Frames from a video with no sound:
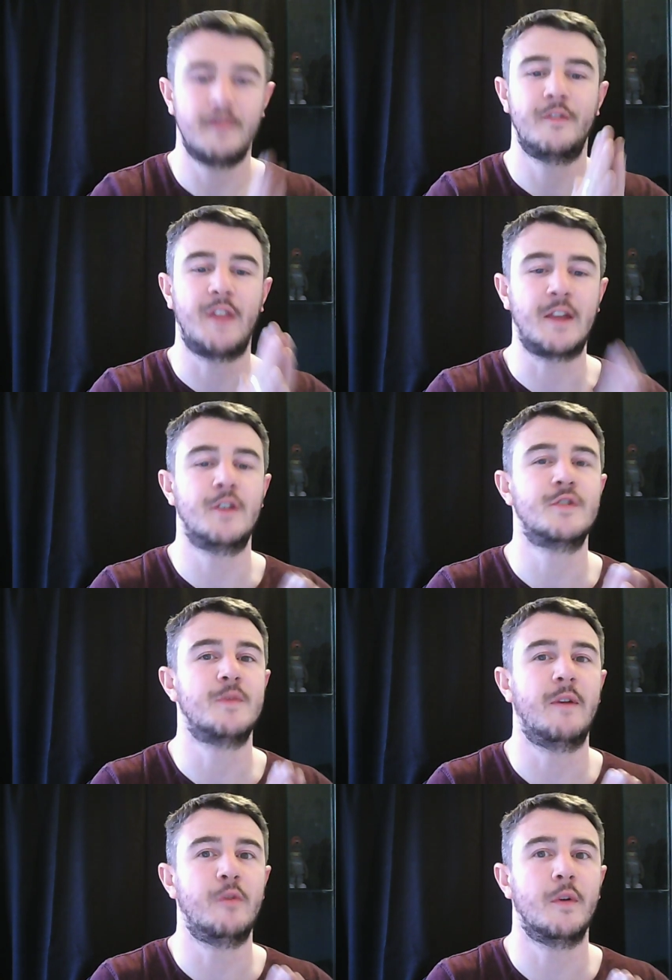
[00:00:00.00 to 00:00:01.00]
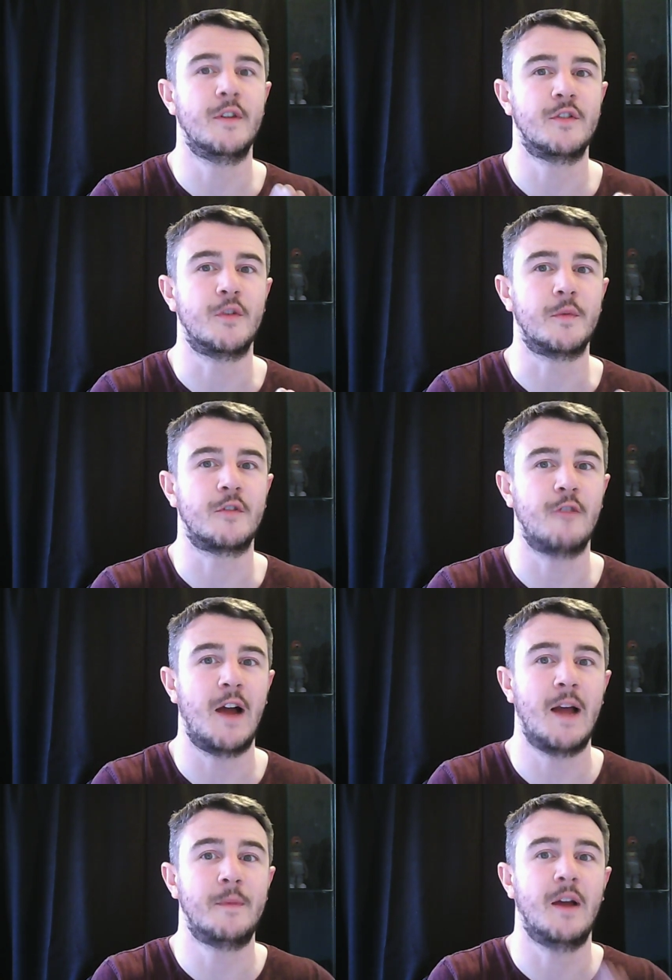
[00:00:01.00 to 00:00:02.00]
Thank you to everyone that
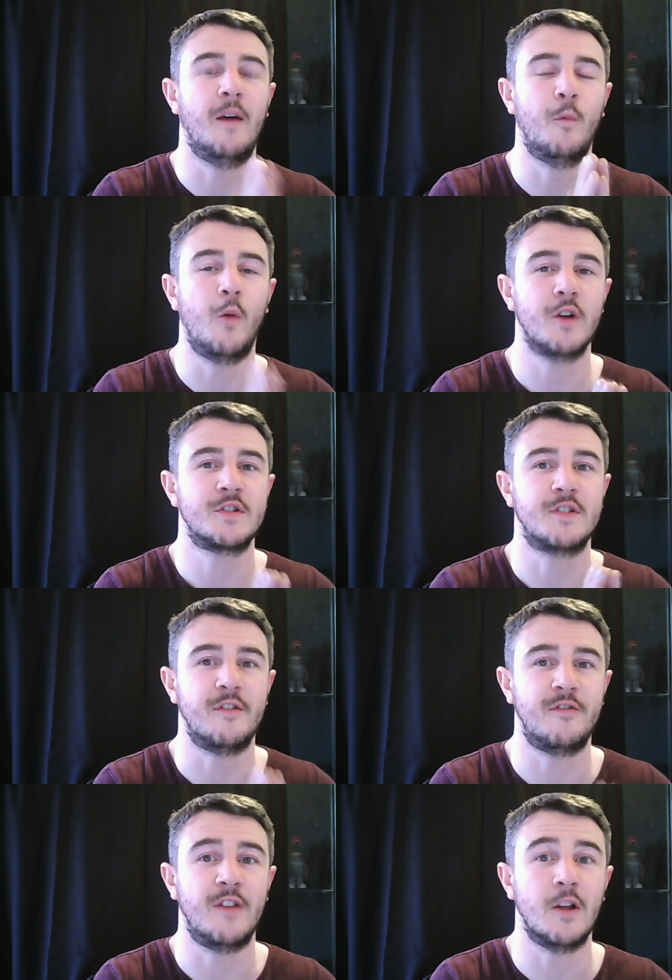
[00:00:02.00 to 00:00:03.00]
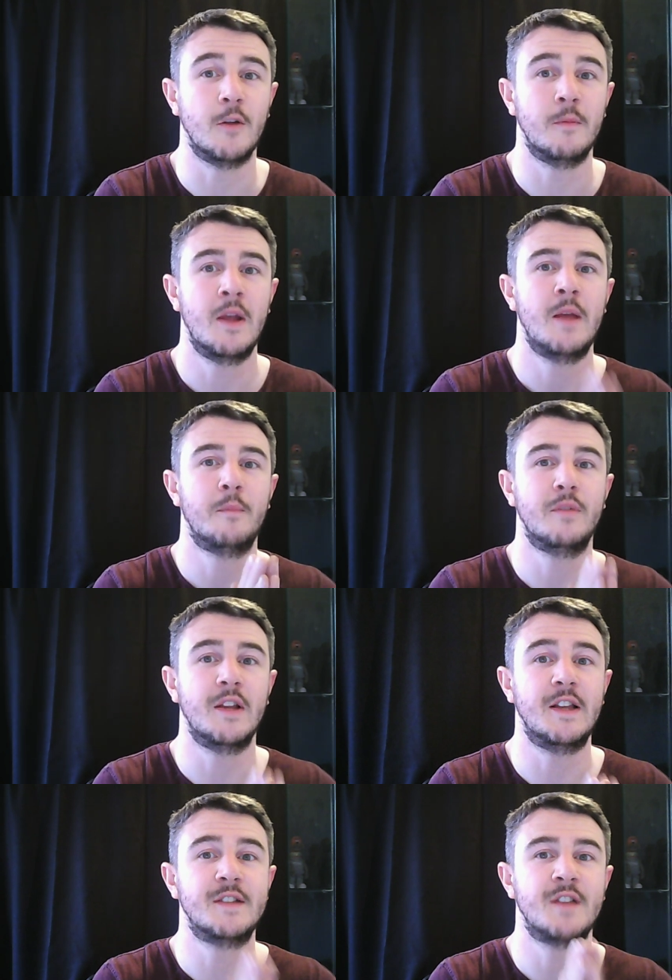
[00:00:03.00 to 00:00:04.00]
subscribed and watched the film.
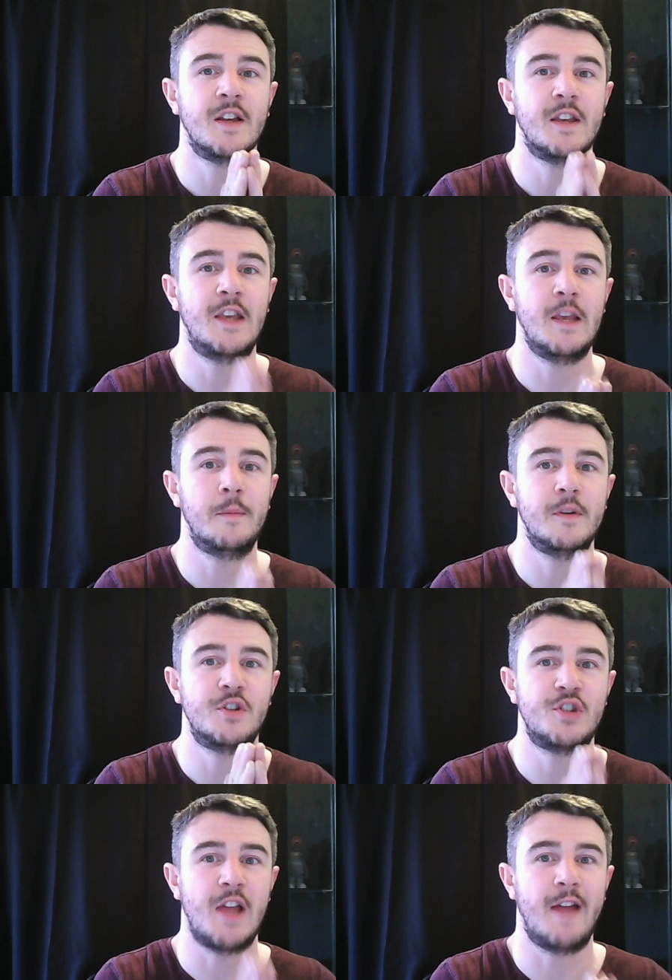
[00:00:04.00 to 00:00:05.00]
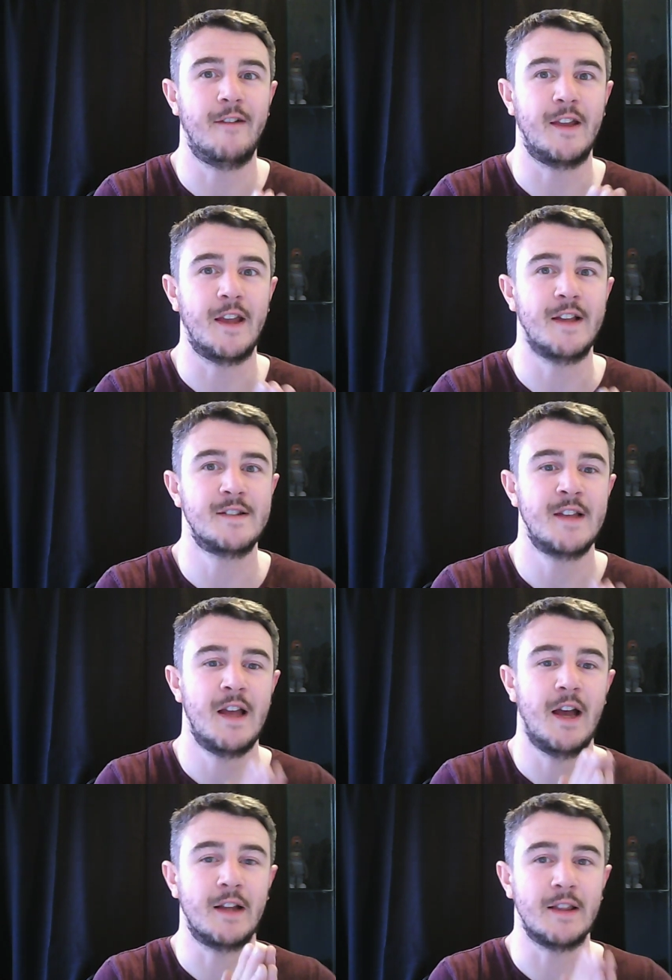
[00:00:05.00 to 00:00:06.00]
Please keep sharing it
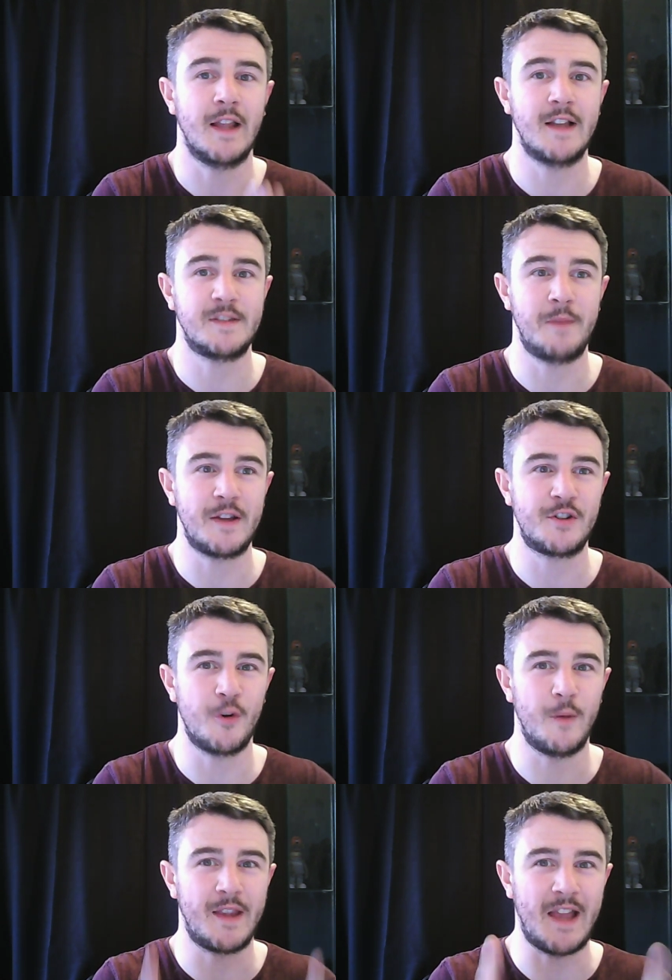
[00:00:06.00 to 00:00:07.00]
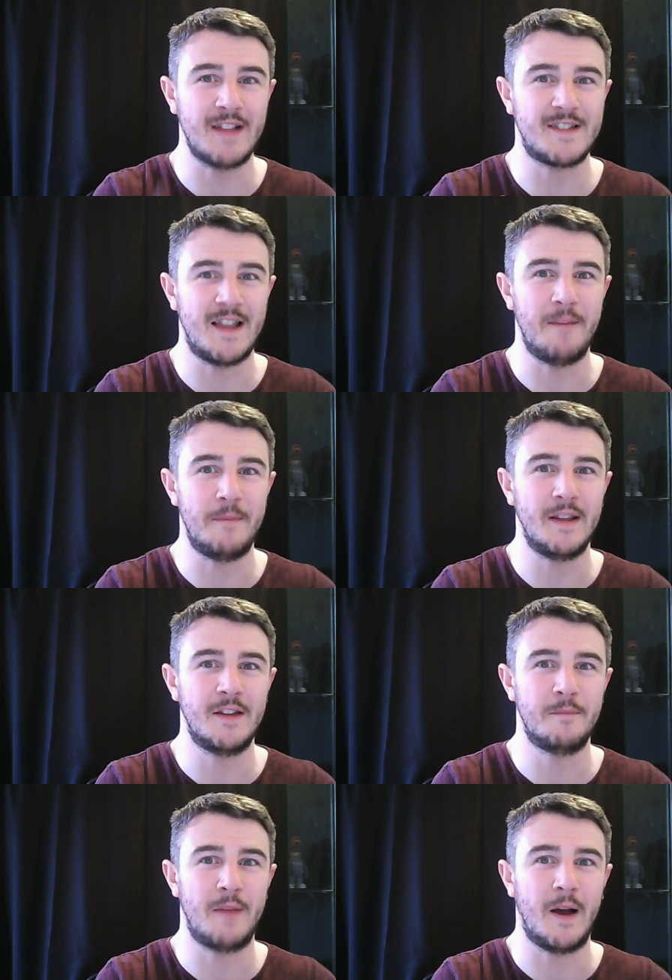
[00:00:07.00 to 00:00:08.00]
and let's make sure we get to that
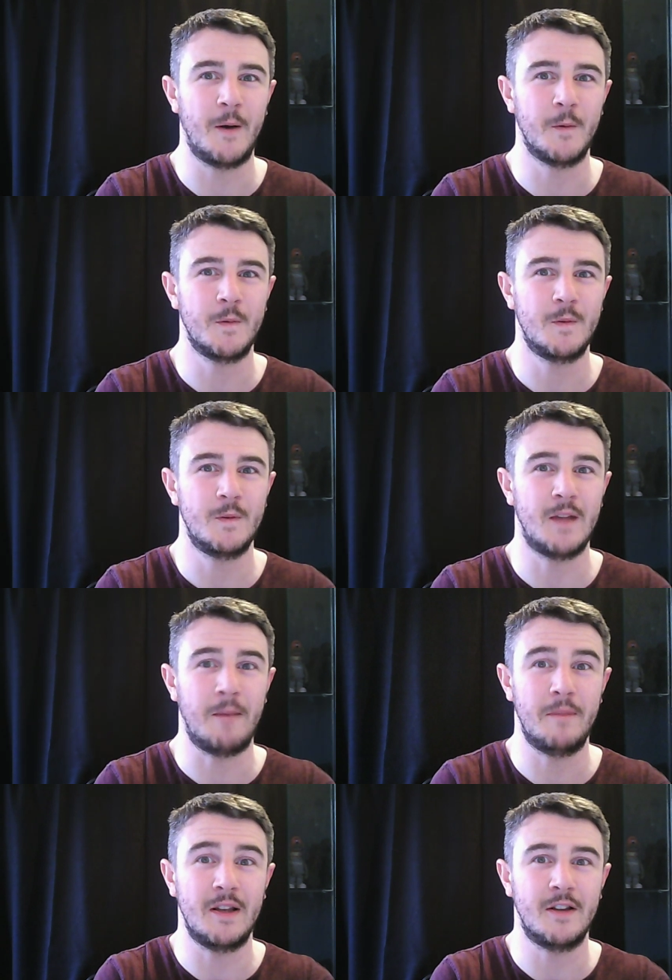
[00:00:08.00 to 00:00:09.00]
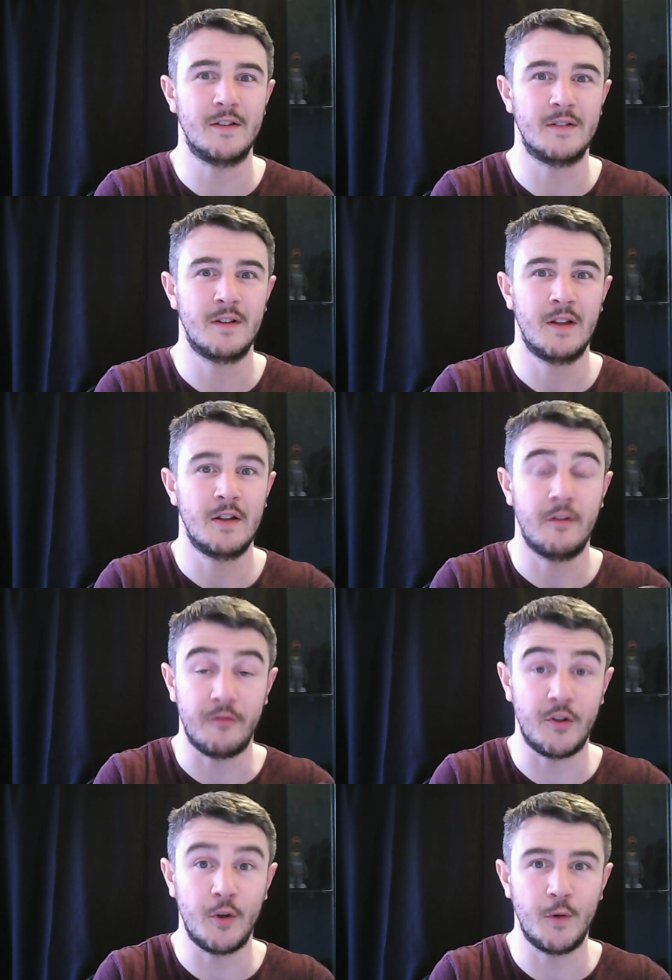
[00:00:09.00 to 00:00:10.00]
million pound, that million
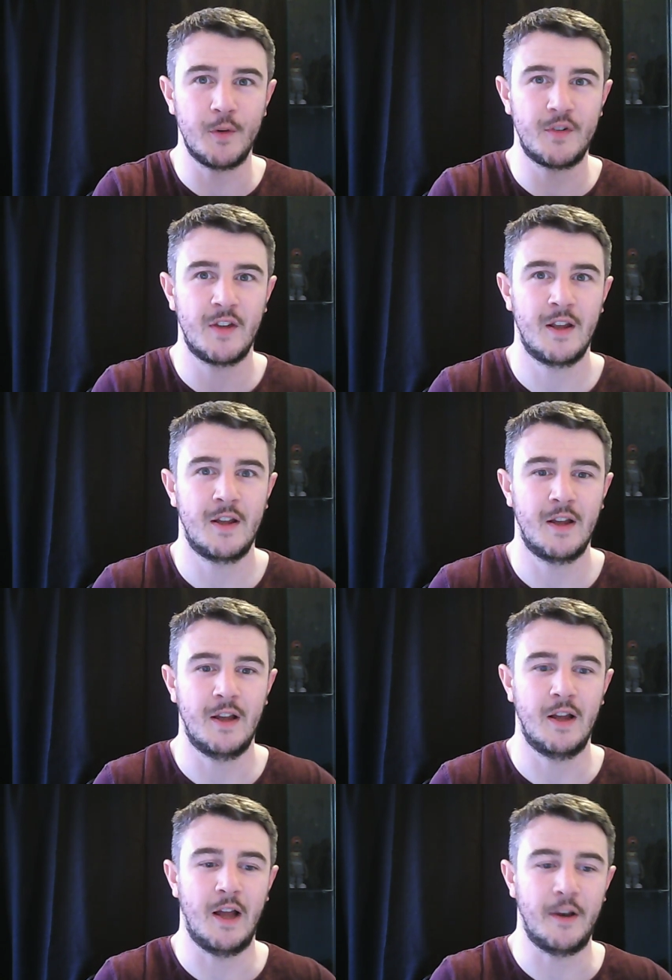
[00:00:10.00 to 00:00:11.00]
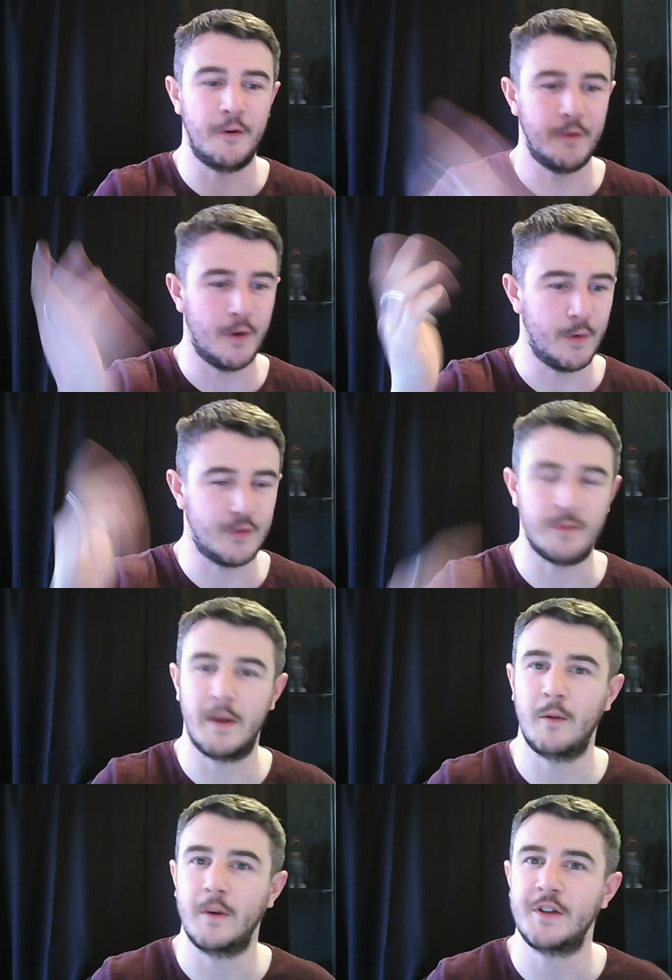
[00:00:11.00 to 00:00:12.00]
views. And who knows, you
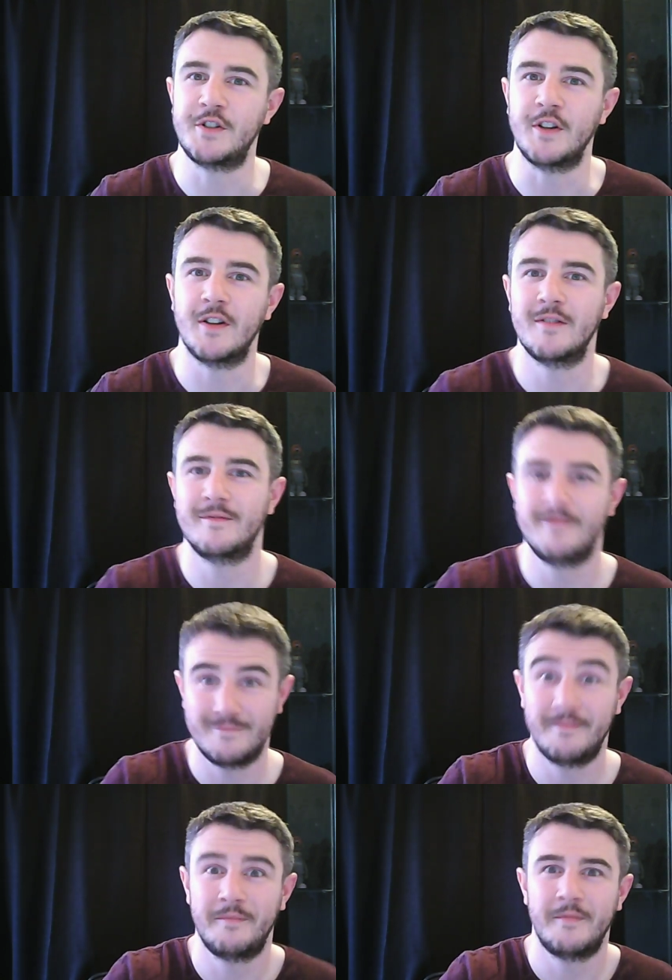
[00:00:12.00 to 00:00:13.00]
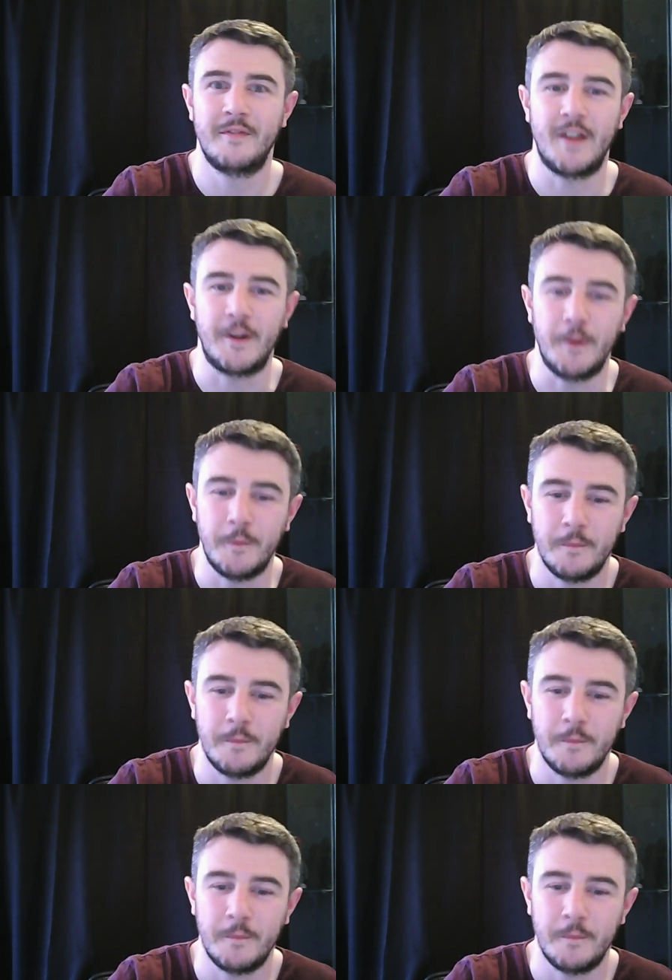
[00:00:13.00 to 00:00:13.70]
might win a shirt. Thank you.